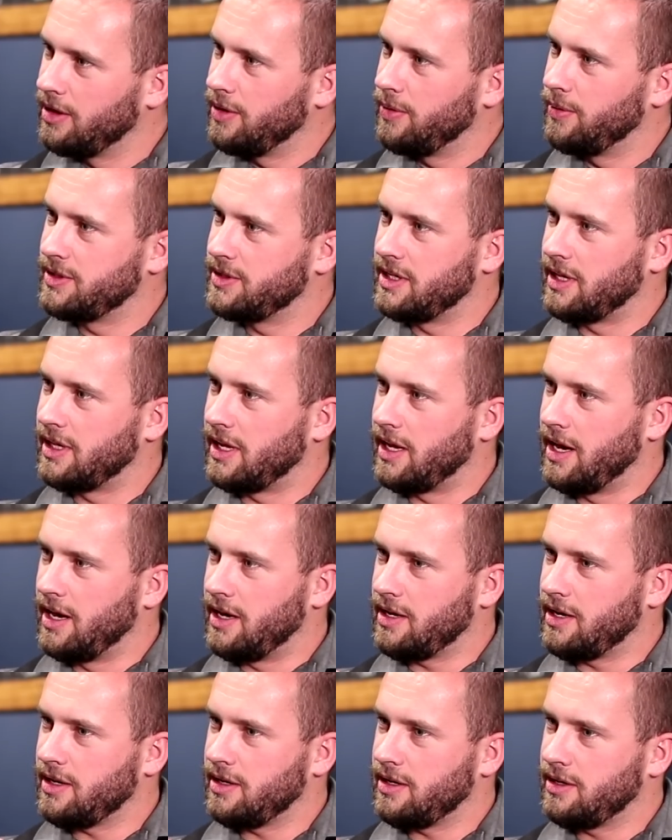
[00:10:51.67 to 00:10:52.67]
Was it
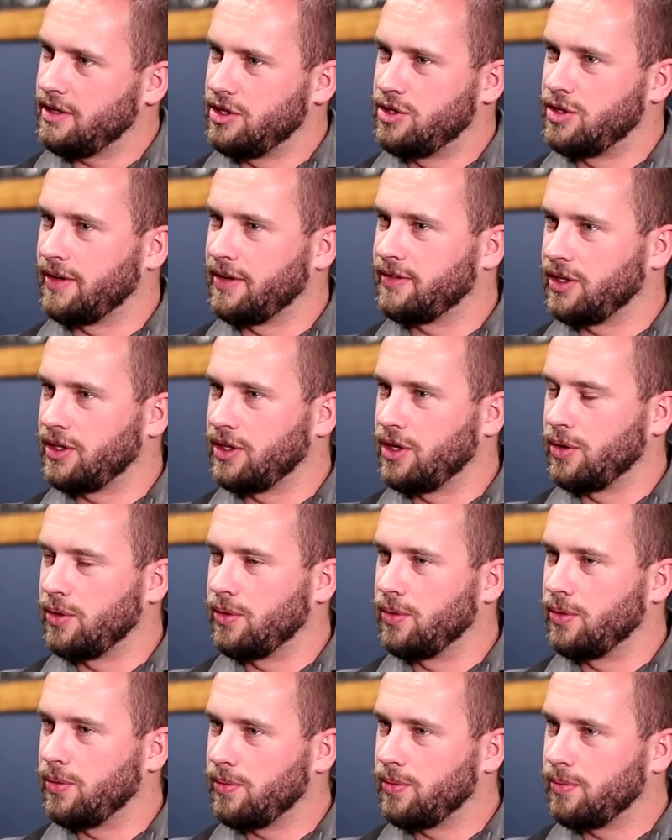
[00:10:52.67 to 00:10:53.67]
did you have to
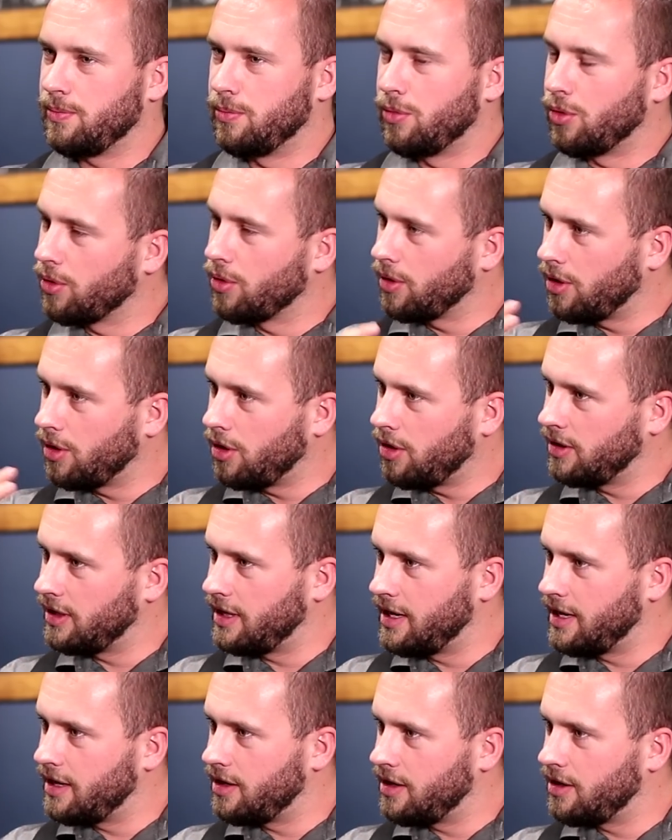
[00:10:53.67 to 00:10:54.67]
go more all
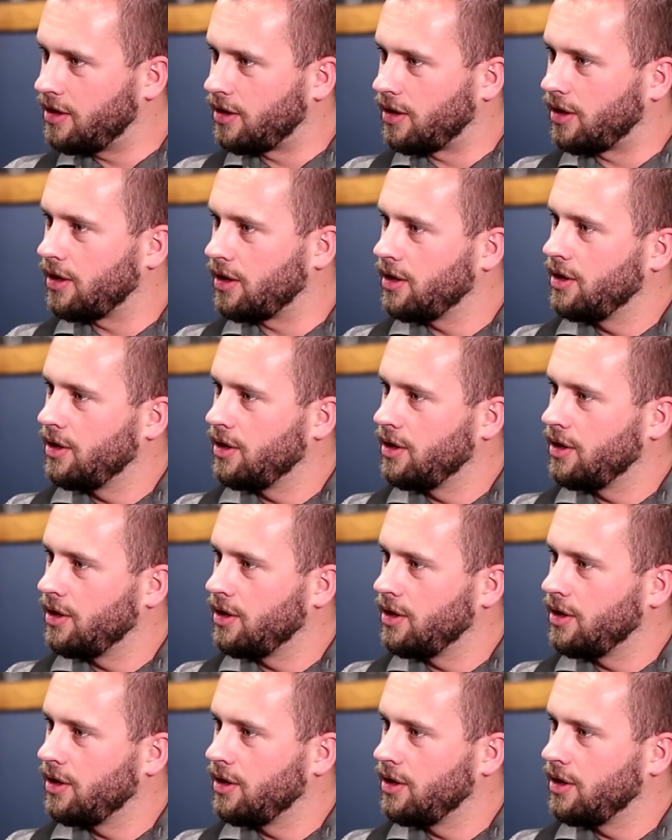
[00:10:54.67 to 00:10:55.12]
in, or